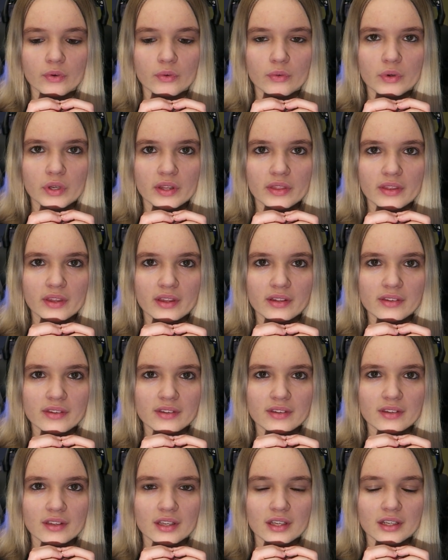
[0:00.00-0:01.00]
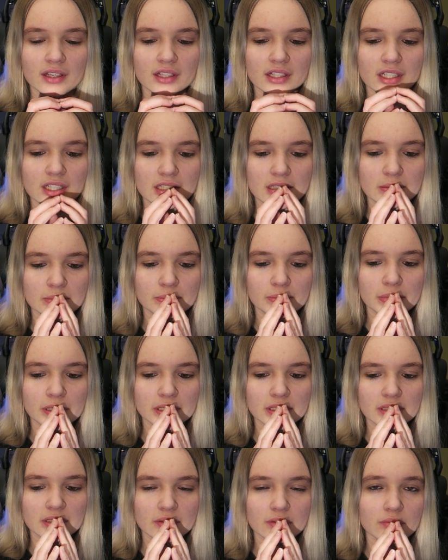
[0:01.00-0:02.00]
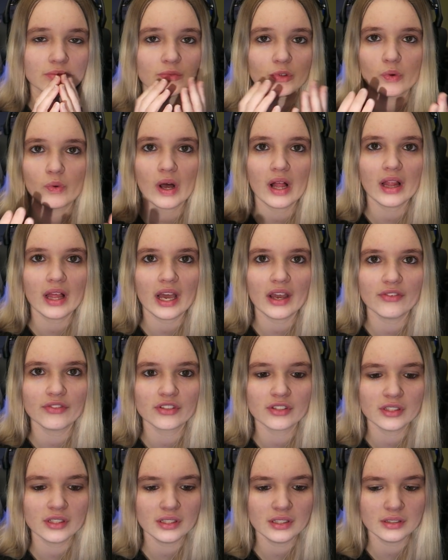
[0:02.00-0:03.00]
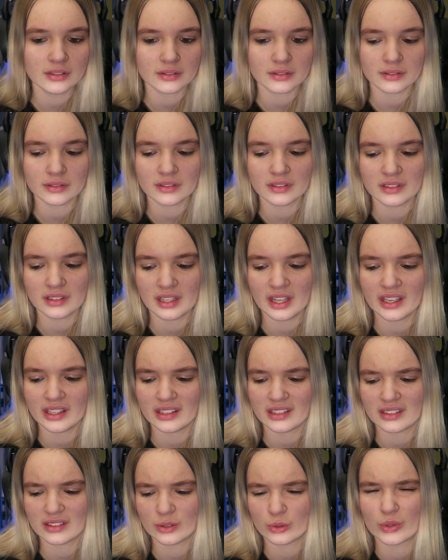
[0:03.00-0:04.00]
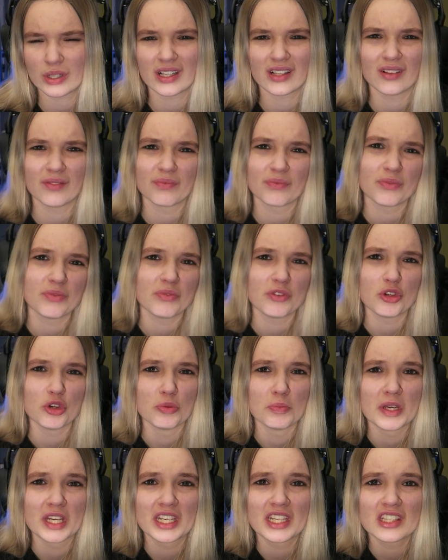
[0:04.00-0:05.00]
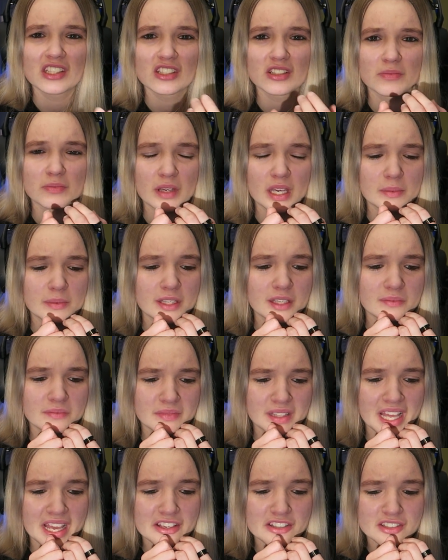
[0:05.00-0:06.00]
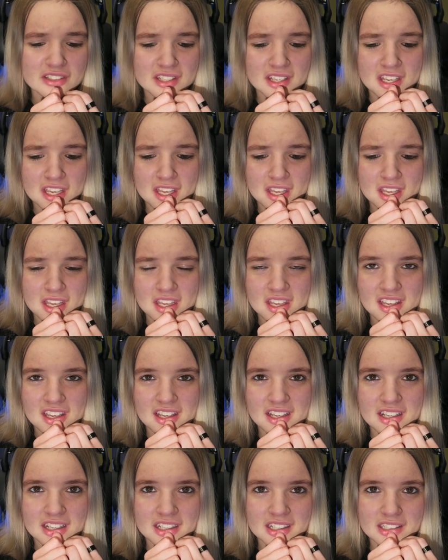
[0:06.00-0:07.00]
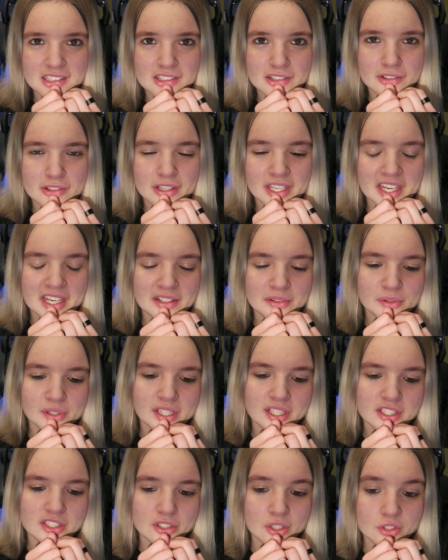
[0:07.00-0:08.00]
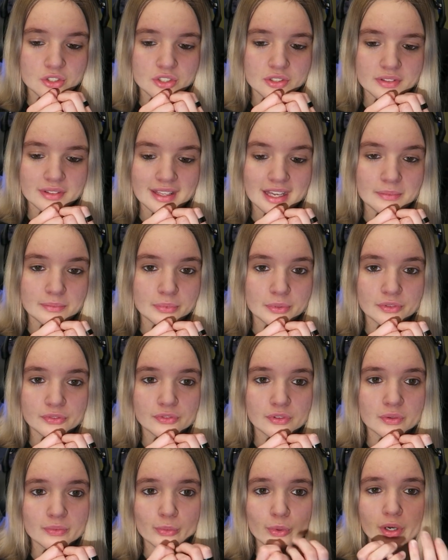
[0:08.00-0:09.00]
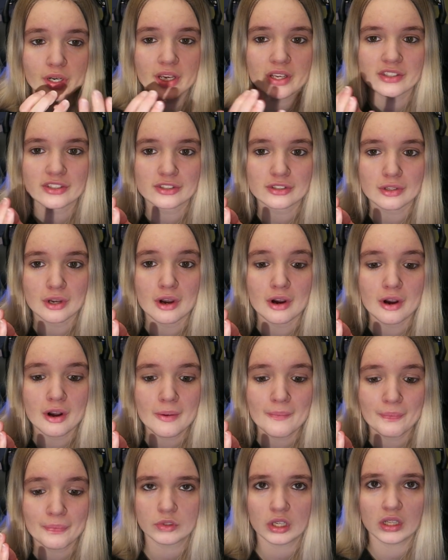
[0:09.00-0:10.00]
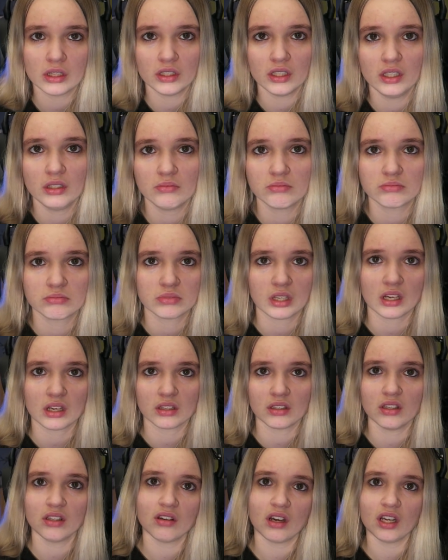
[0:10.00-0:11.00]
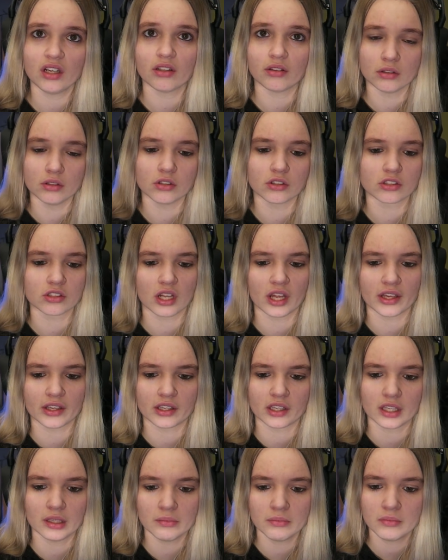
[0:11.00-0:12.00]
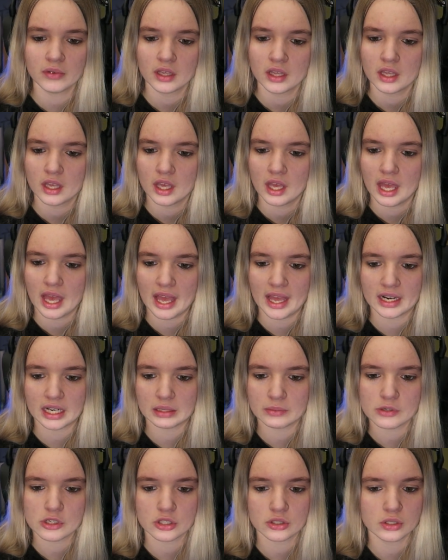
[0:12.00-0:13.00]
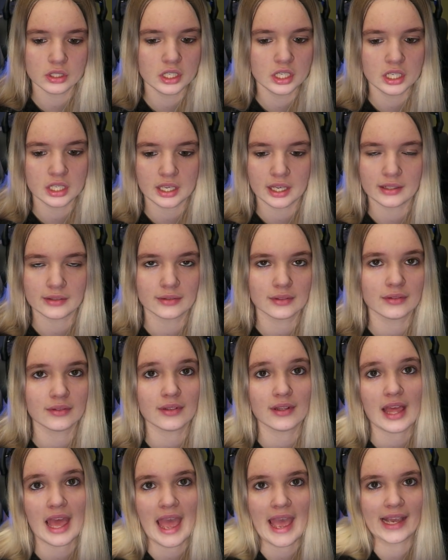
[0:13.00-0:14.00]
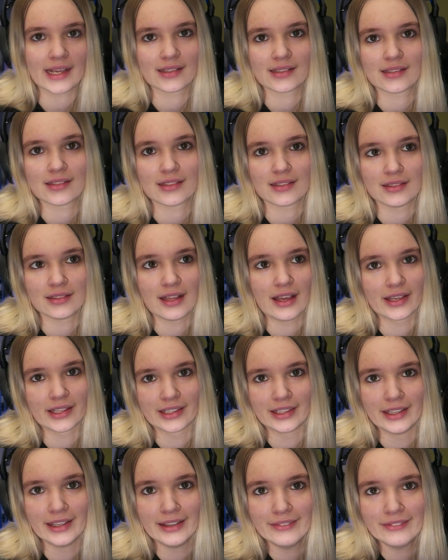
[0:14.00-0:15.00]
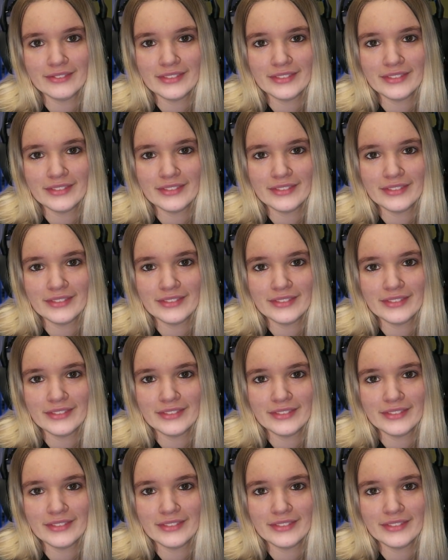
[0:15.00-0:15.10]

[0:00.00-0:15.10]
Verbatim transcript: with it. Uh, but, well, I've seen like, well, two minutes maybe less. Uh, so you can't really judge on that, but from what I saw, well, he, he kind of looks like him. And I'm sure he can act like him.